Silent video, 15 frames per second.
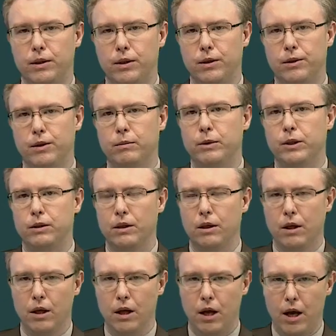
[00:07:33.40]
to customers,
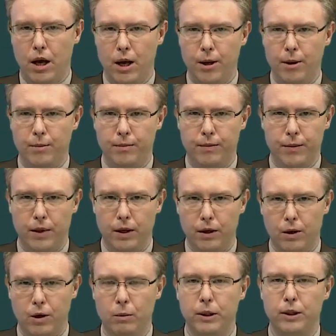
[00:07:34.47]
um, that
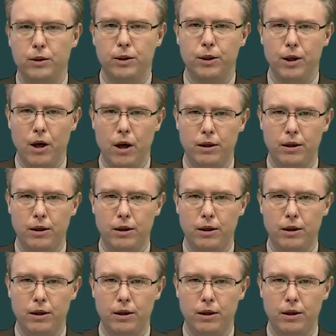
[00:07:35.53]
are coming to you